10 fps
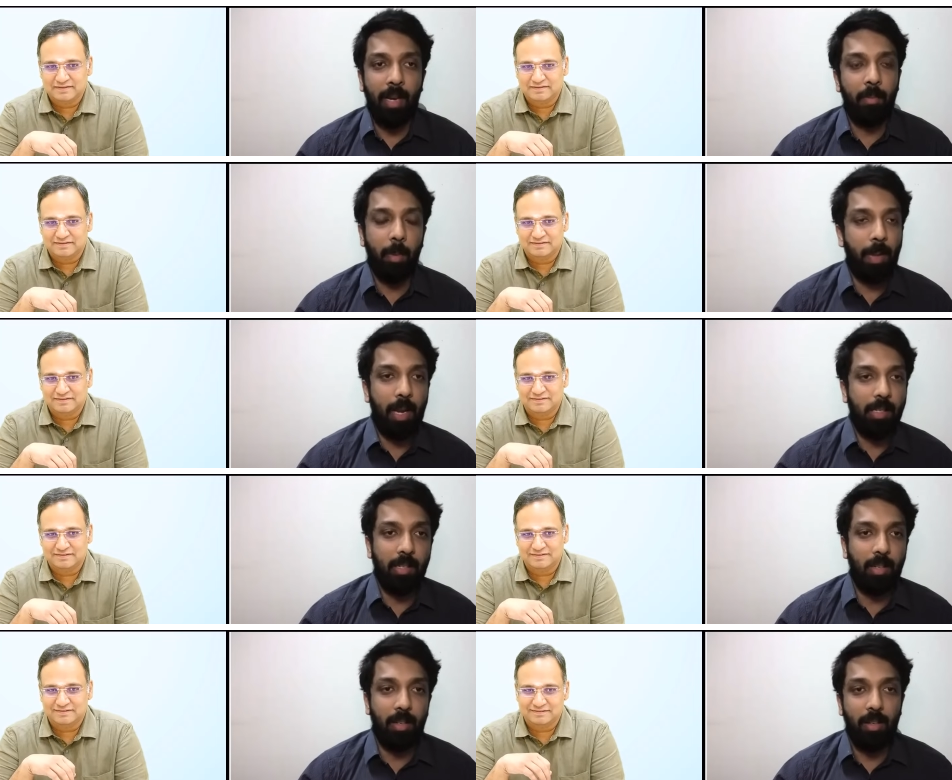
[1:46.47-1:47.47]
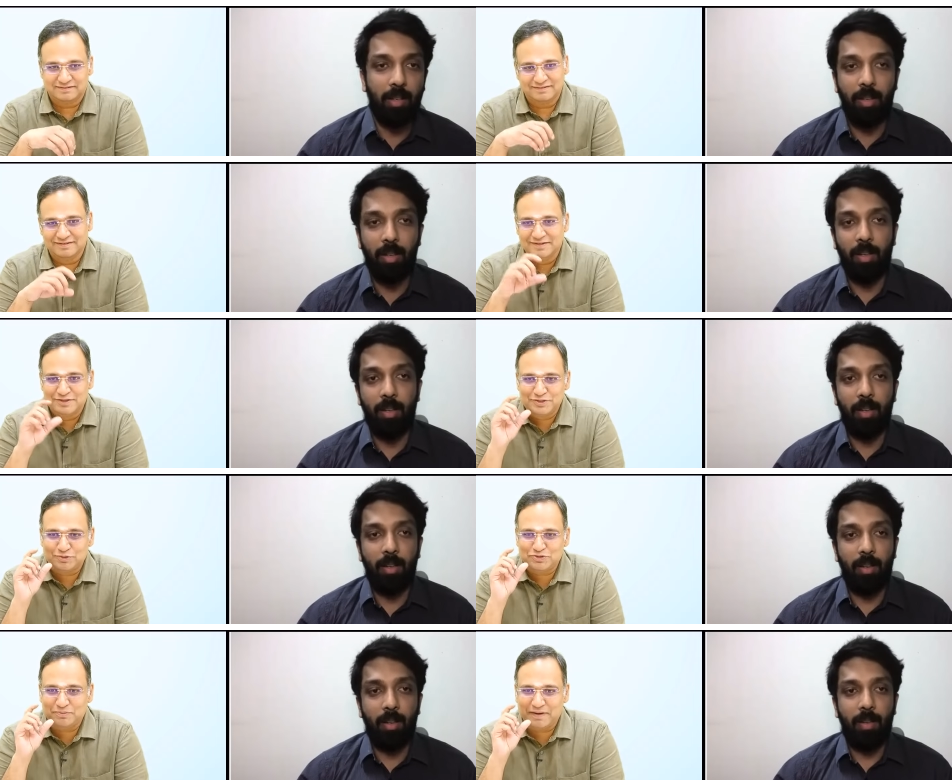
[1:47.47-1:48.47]
Speaker 1: I didn't prepare last year. So was
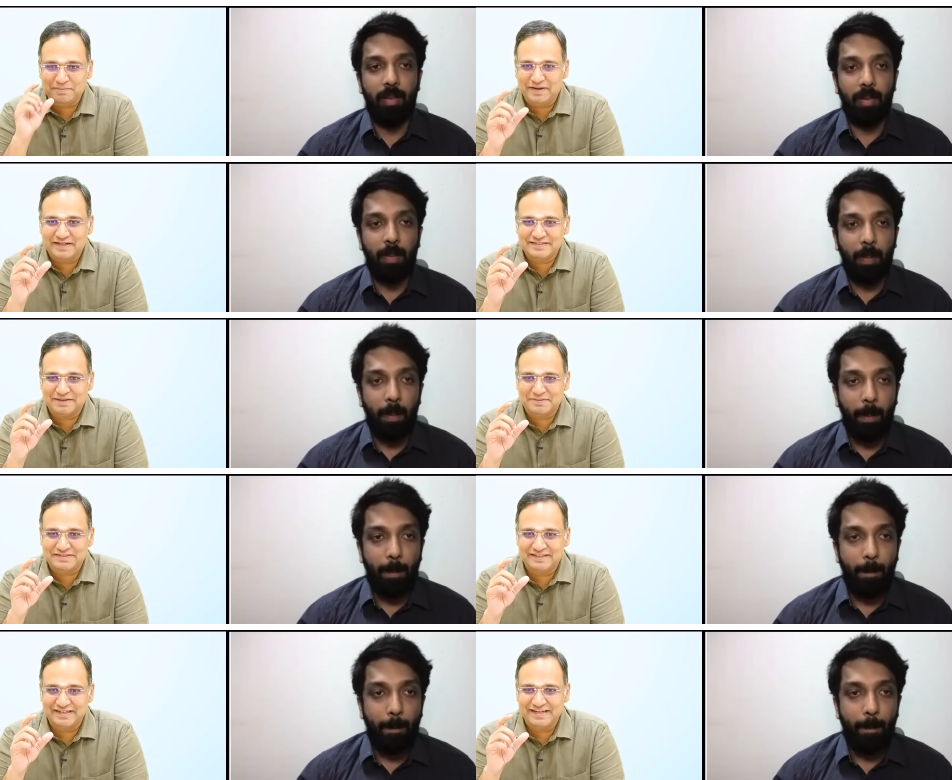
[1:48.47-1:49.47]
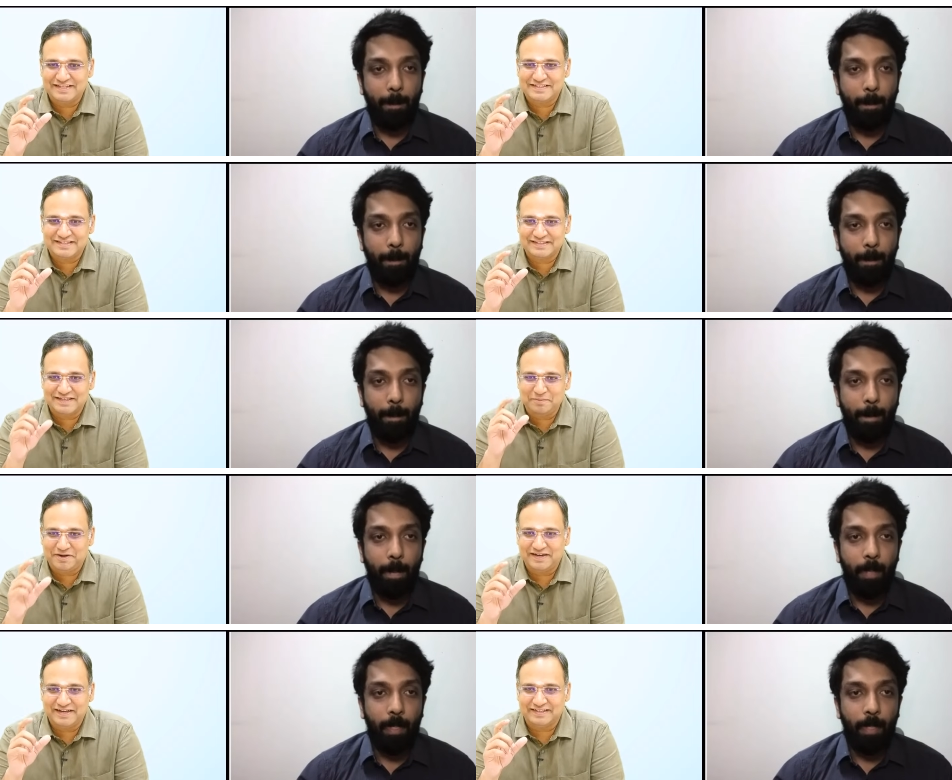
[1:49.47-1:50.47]
the primary exam as an uh, NESS exam or a
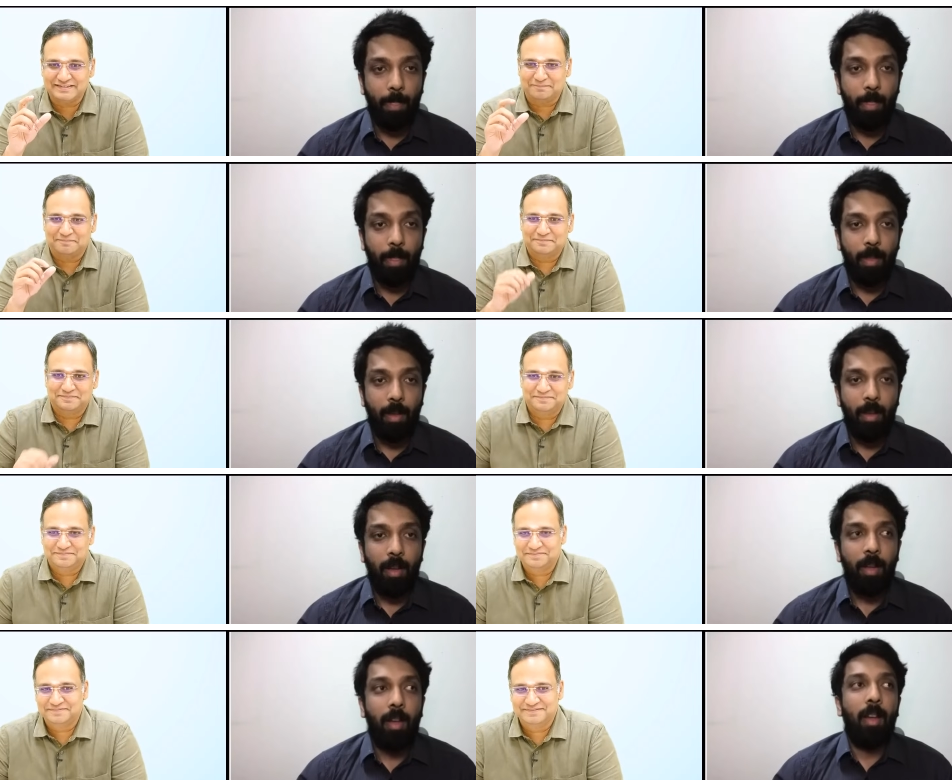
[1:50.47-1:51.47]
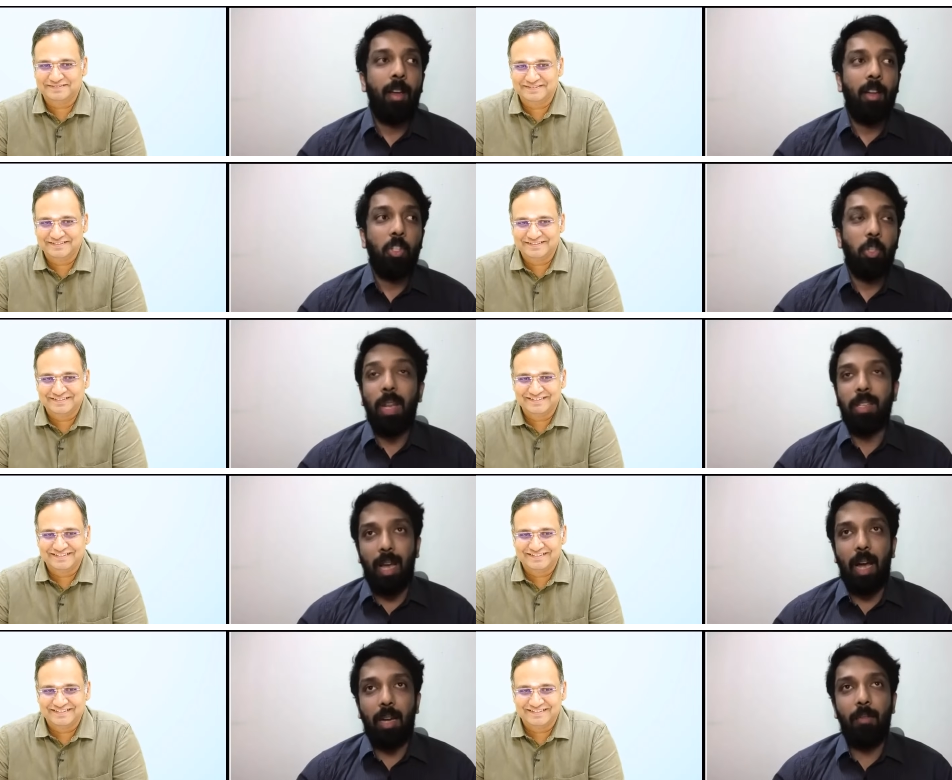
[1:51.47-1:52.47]
NEET exam?
Speaker 2: So when I
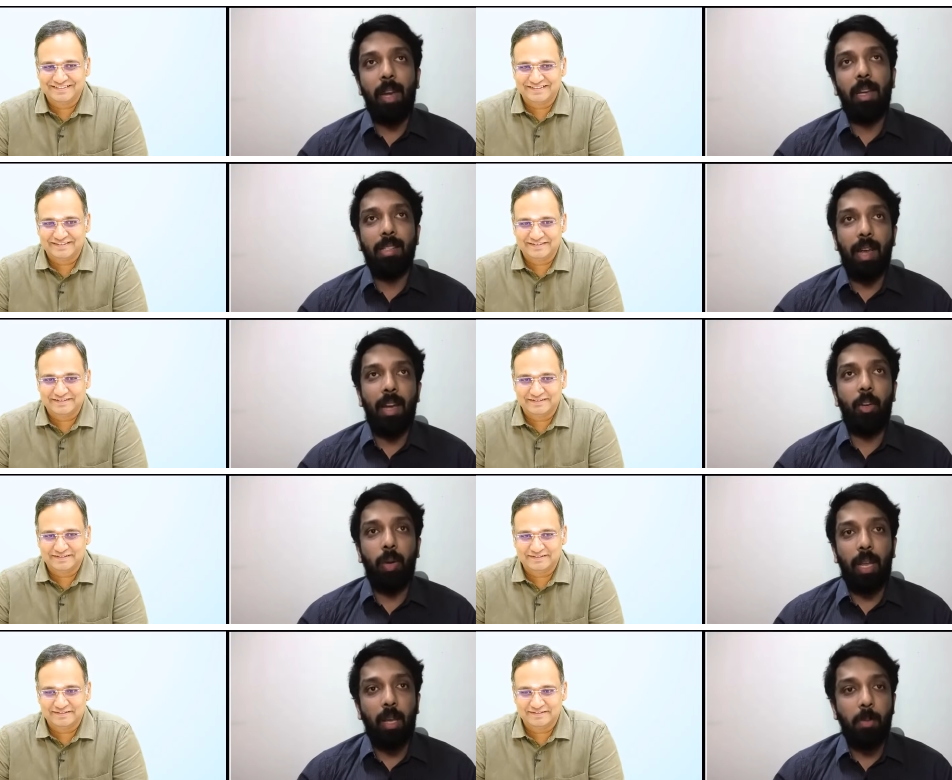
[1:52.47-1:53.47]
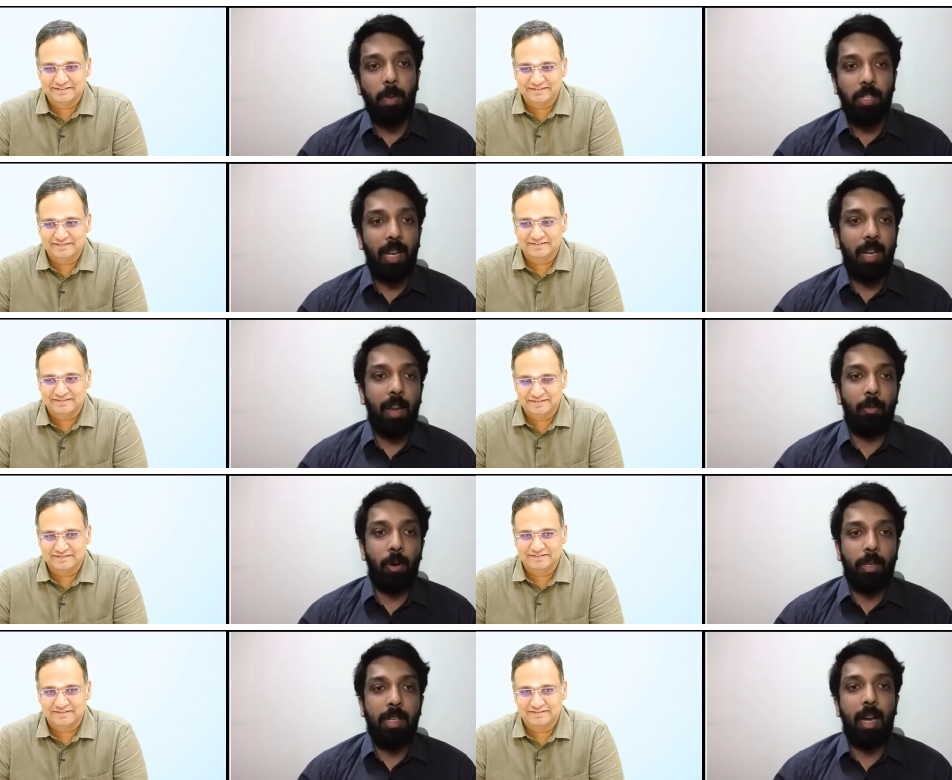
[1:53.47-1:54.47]
started, when I decided to take up specialty and
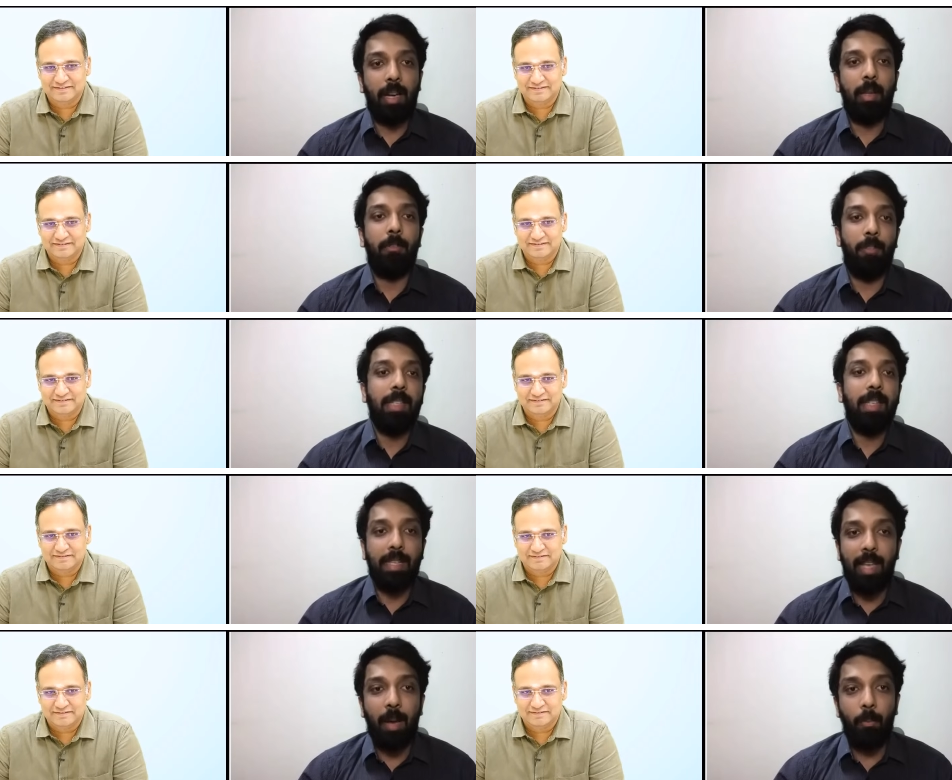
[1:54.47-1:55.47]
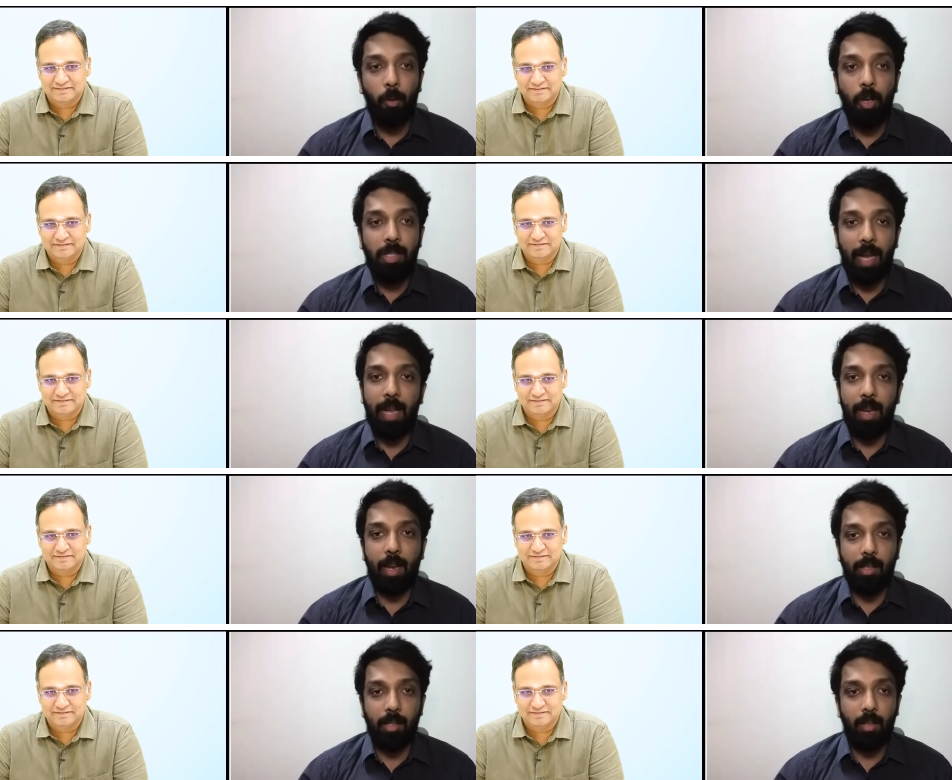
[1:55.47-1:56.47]
I started, the first exam was
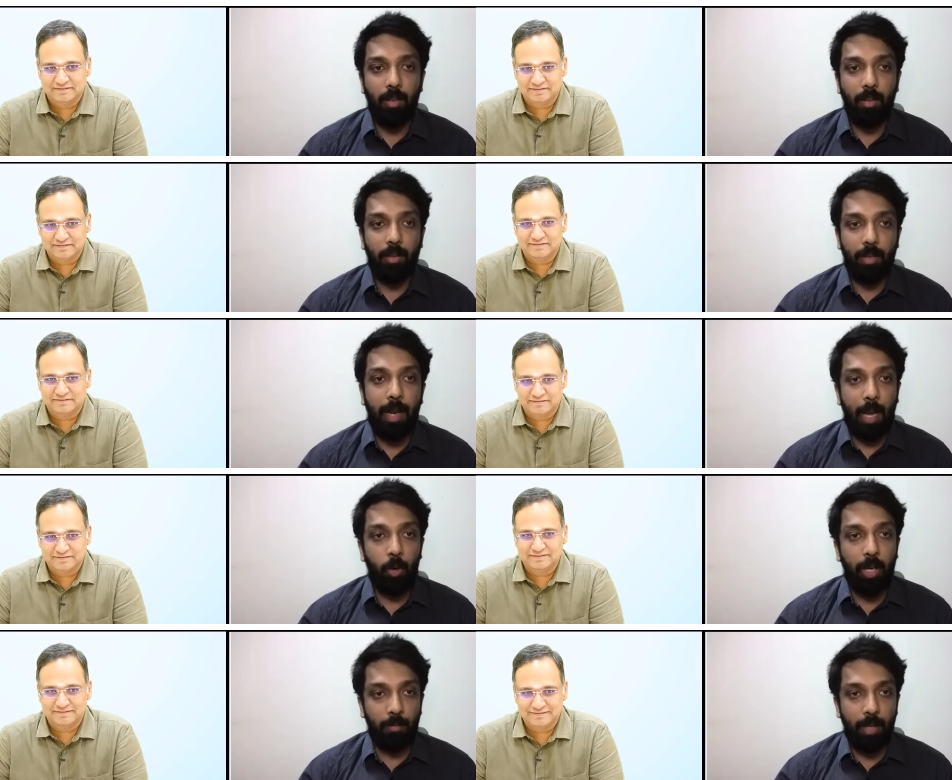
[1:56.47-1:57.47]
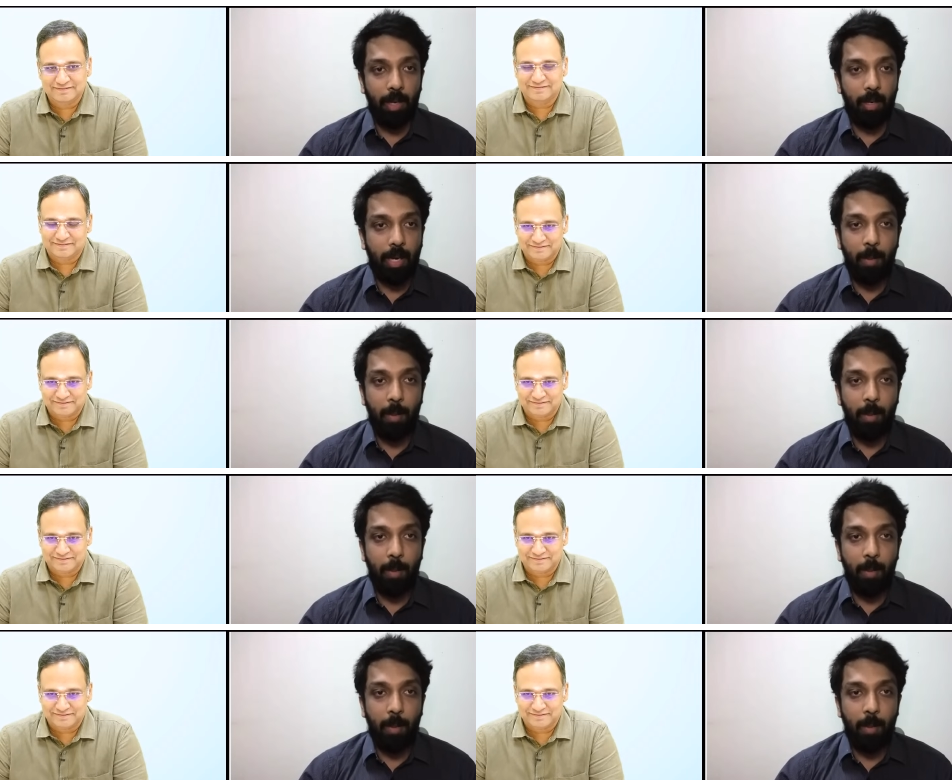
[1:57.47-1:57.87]
INI, sir, that I could give the